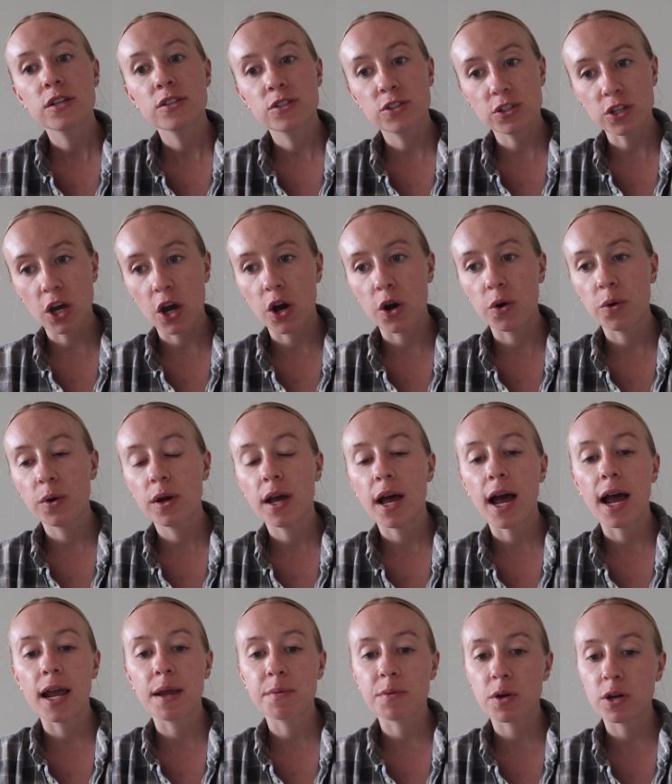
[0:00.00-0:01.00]
So
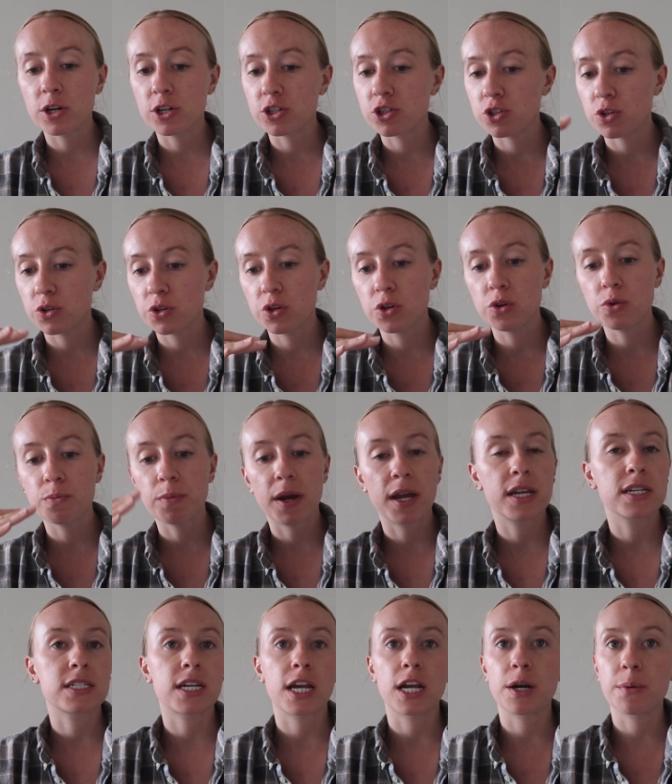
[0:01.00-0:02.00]
I'm going to show you my
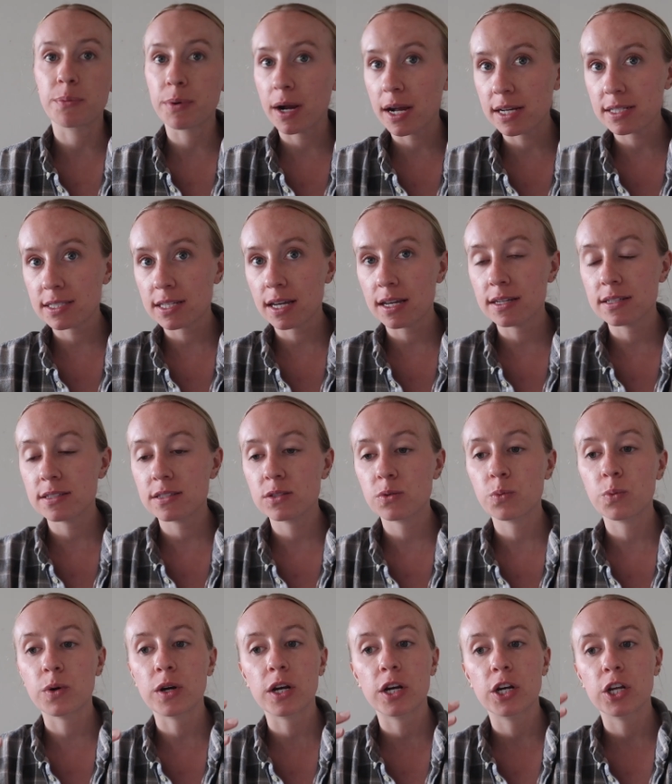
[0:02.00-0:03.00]
entire process.
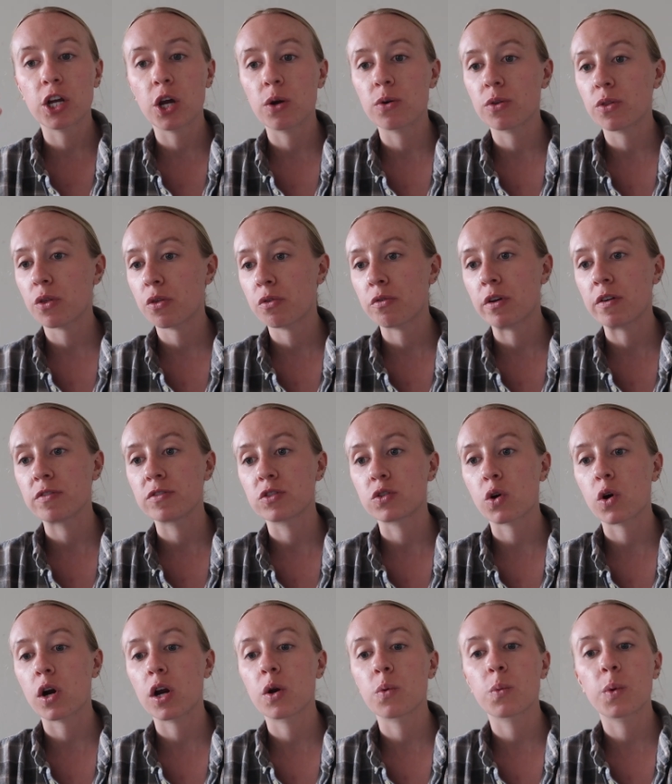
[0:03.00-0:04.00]
We're going to go to the thrift
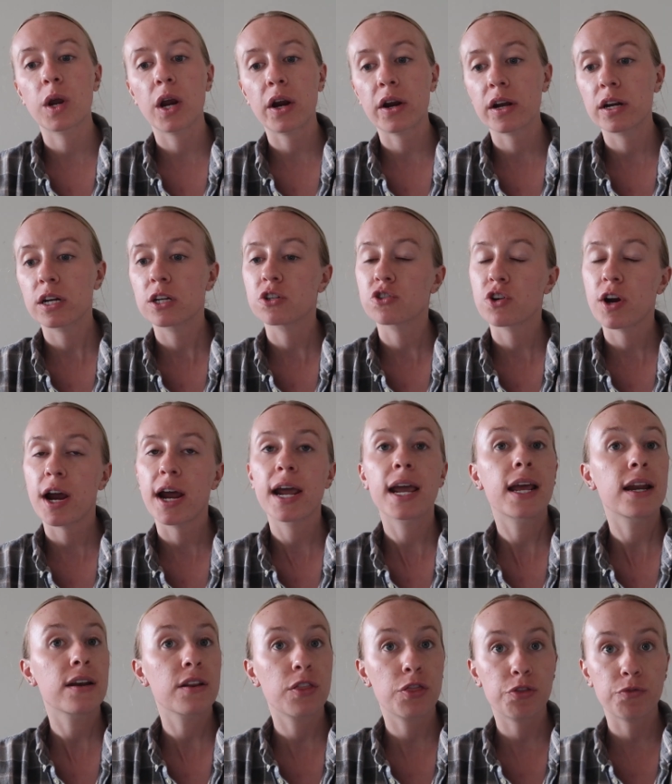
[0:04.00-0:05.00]
store and we are going to try
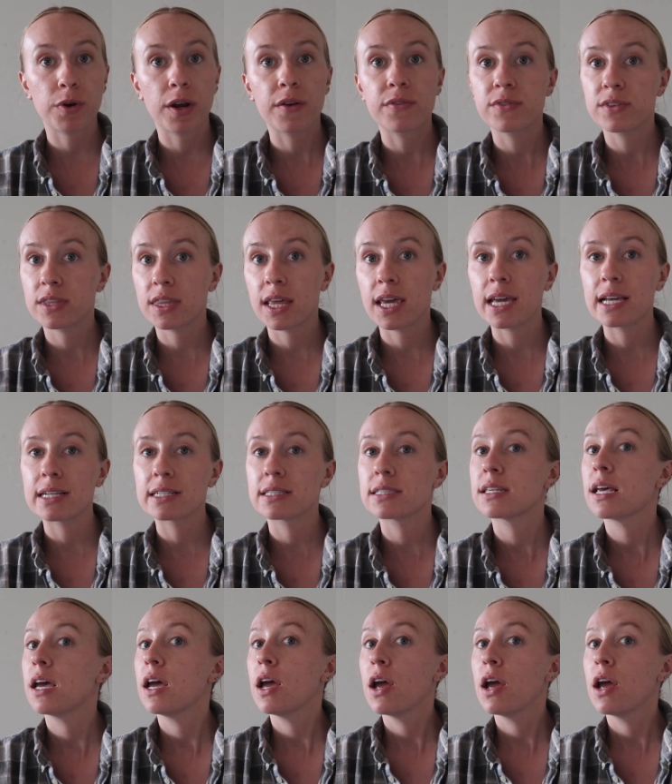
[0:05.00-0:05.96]
and thrift things